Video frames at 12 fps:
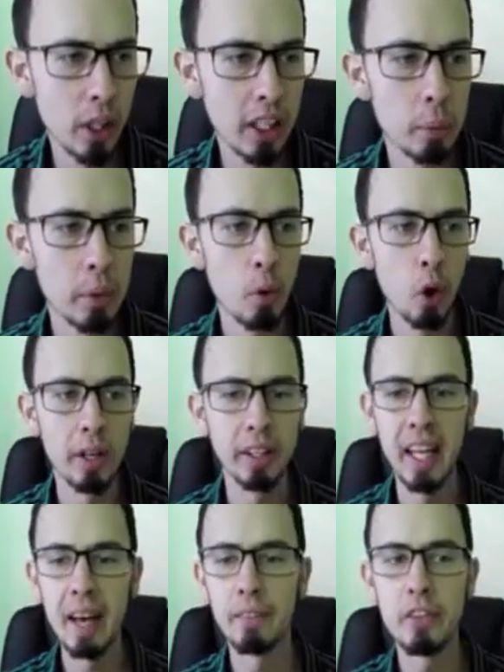Let's go a little
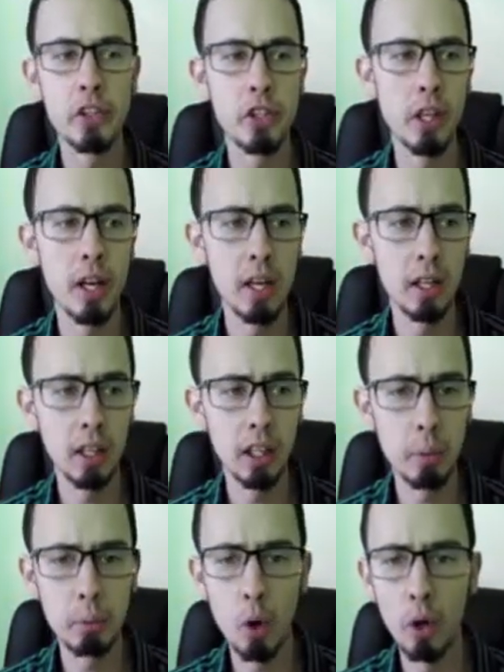bit more in depth,
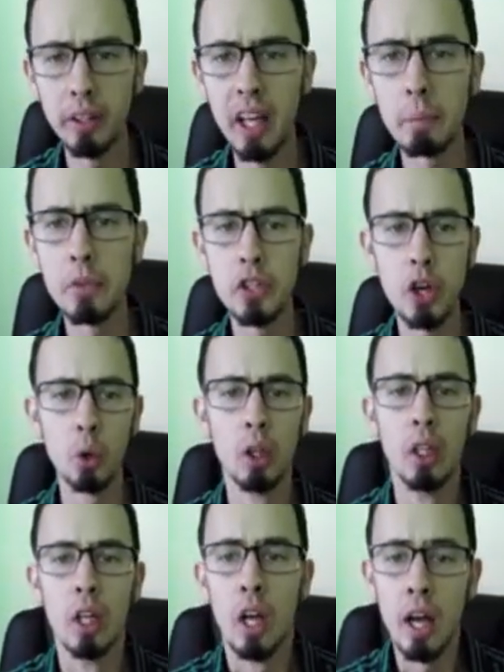a uh, little bit more in
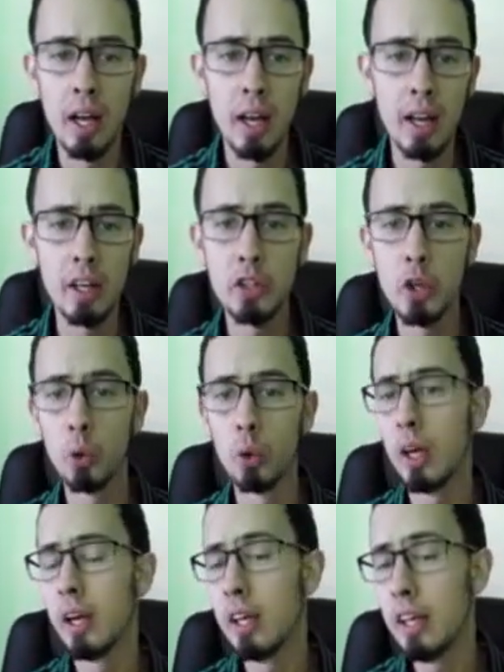depth. So
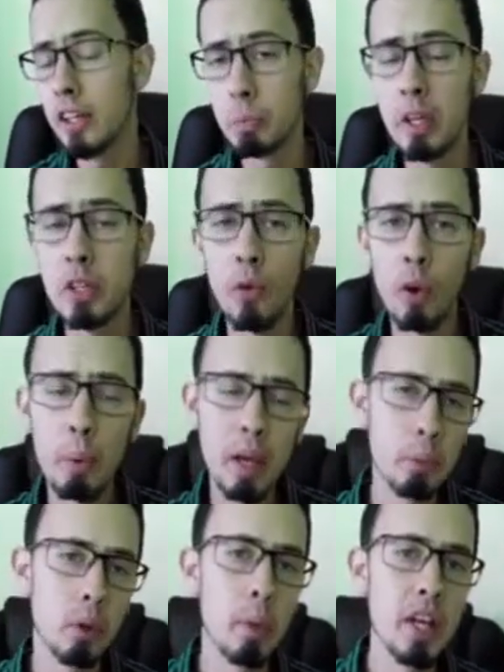uh, so uh, it's,
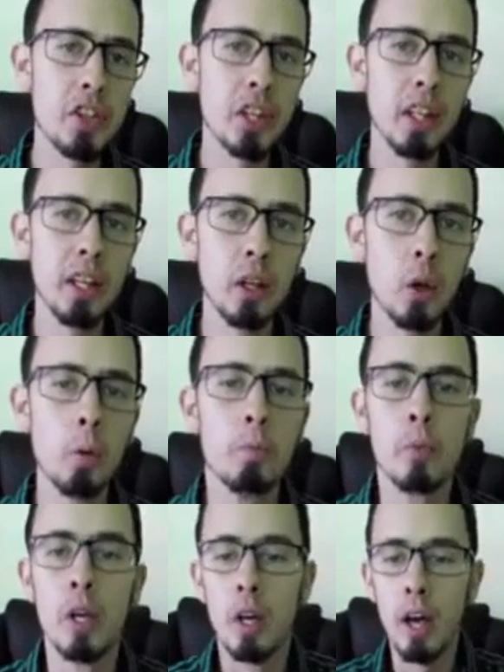it's for people
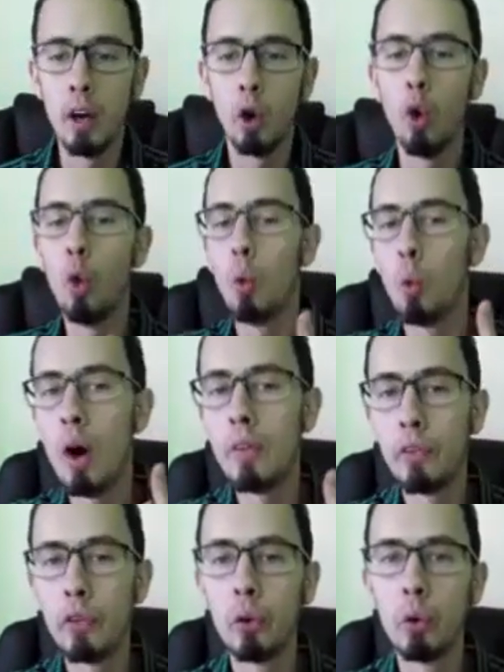basically, you know, uh,
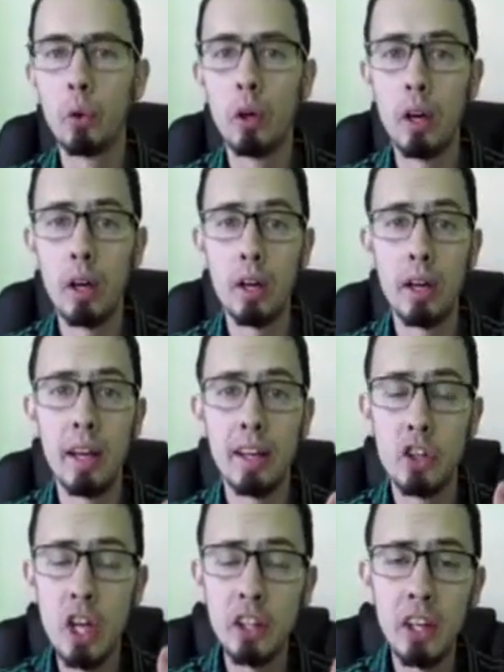who wants to
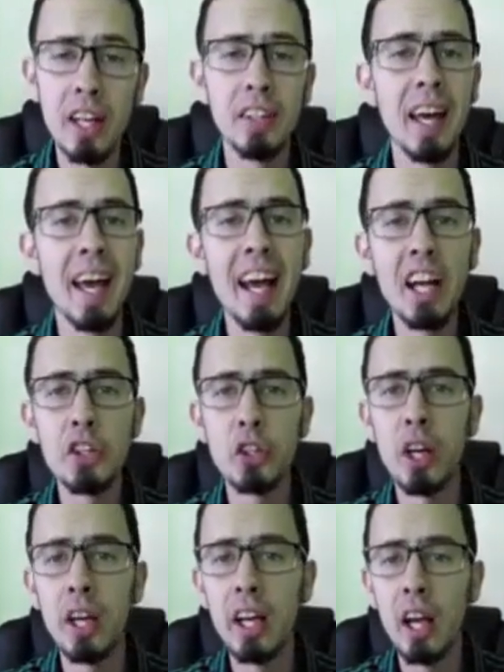uh, generate
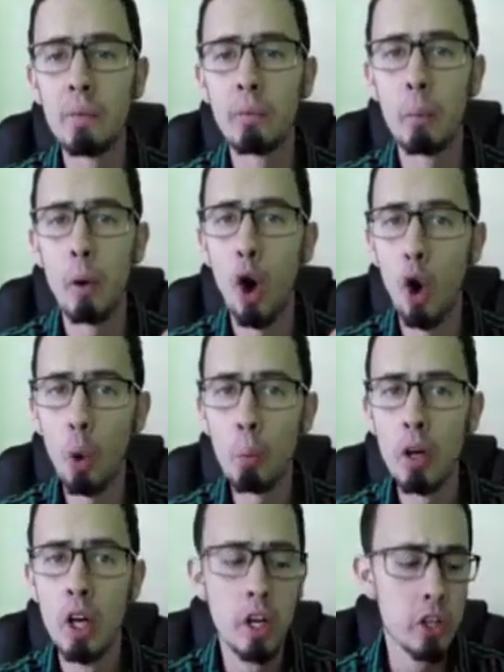extra income from
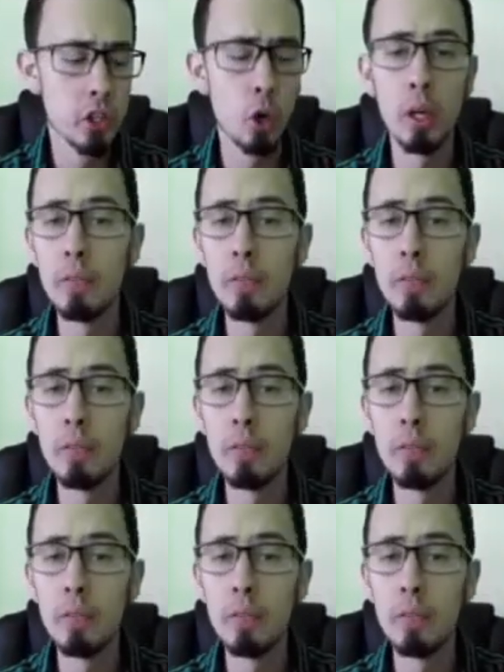home.